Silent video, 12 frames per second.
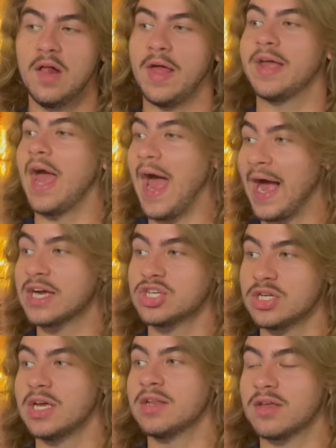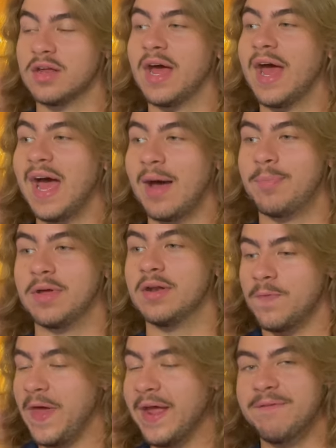Like, actually, it's gonna happen.
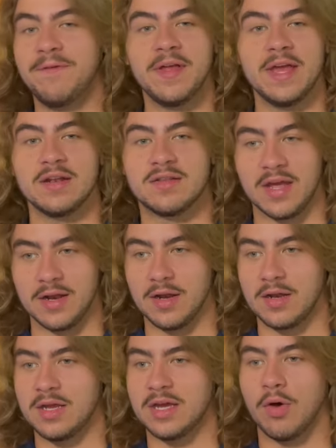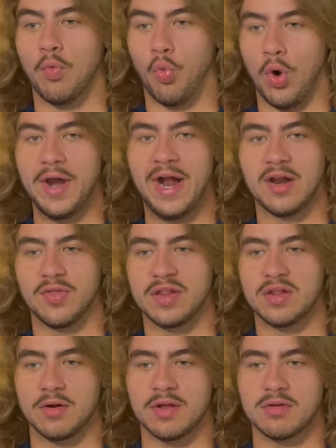Thankfully, it didn't, and you get 1 out of the
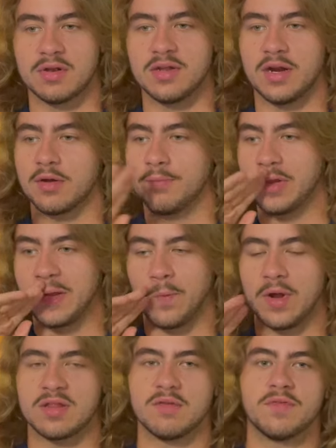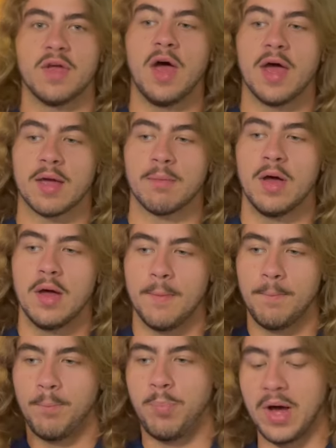series, so it's not a complete waste of time,
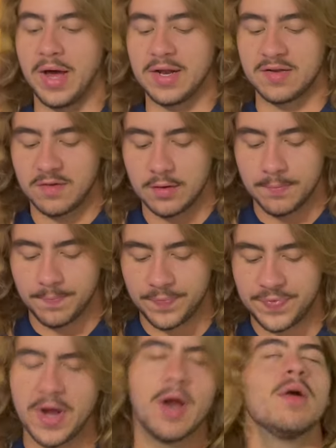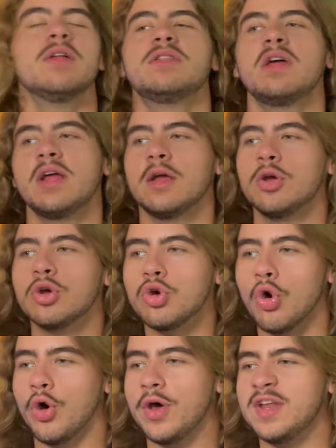but there is a
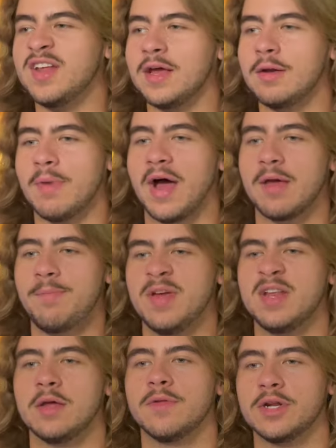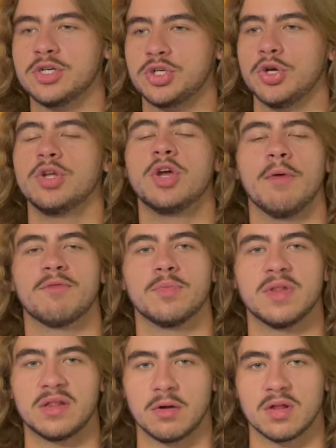good, in my opinion, that should come from
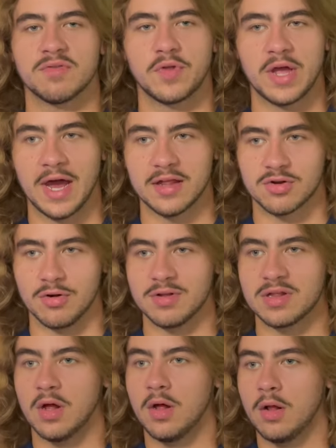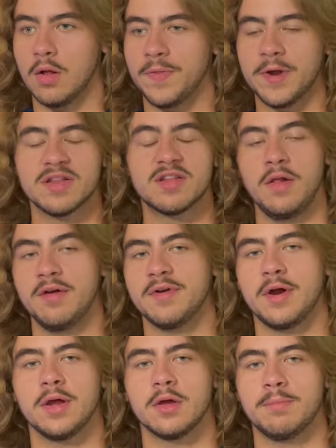the series for the Astros. They're still a
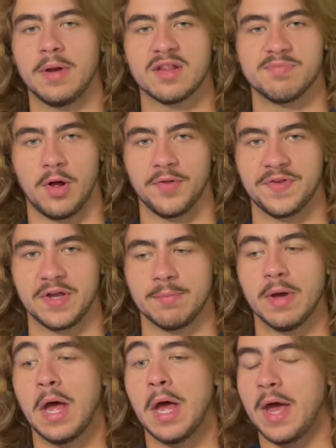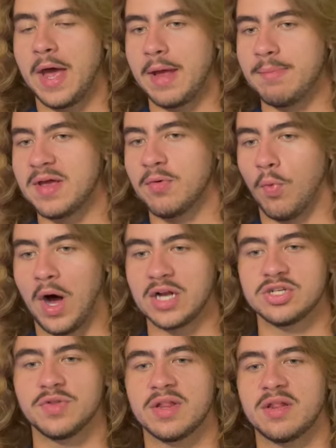very good baseball team. And me
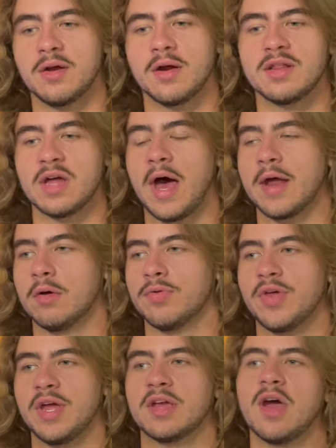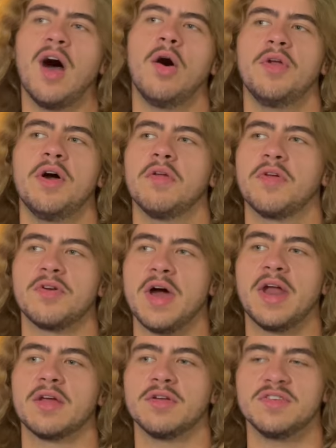watching the series, I don't think, oh no, they're
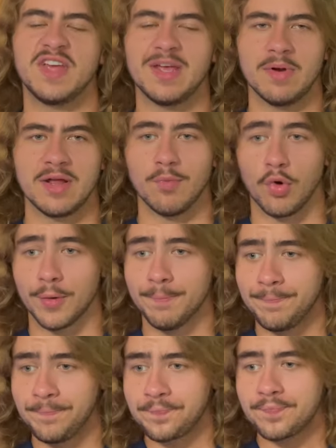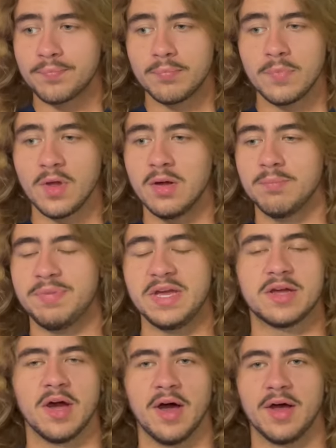not a good team anymore.
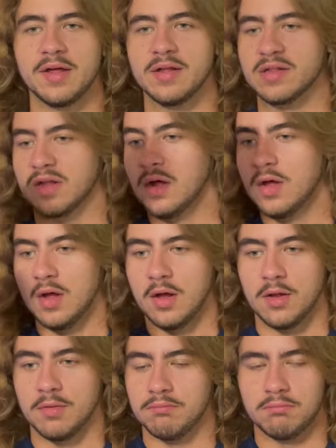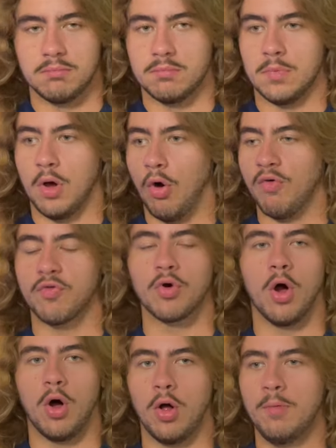Because
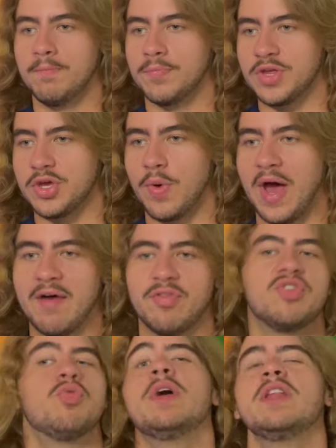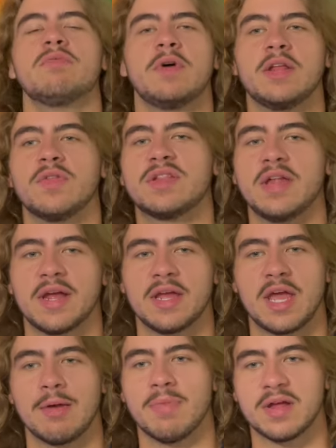overall, you have the Twins winning the second
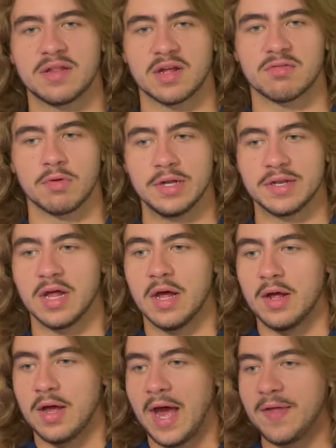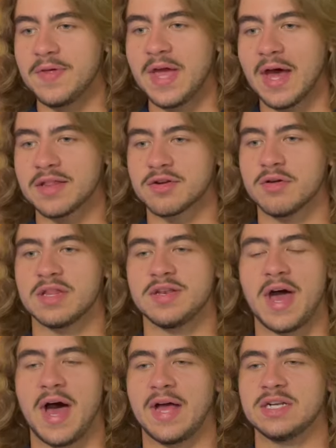game by 6 runs. Had the Astros
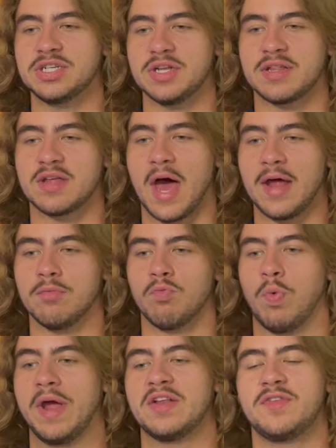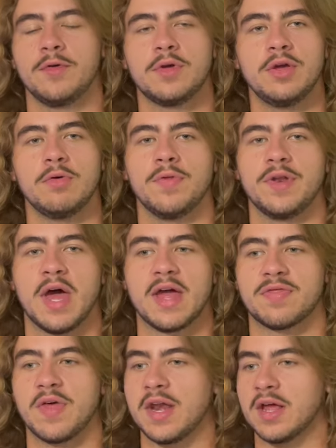not just gotten way too cute in the
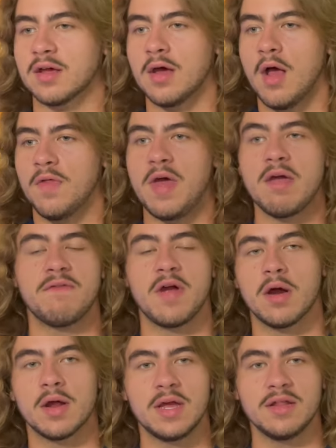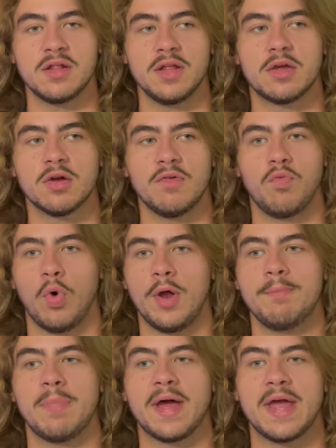ninth inning, they very easily could have
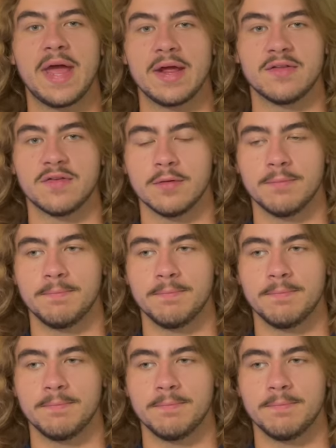won by 8.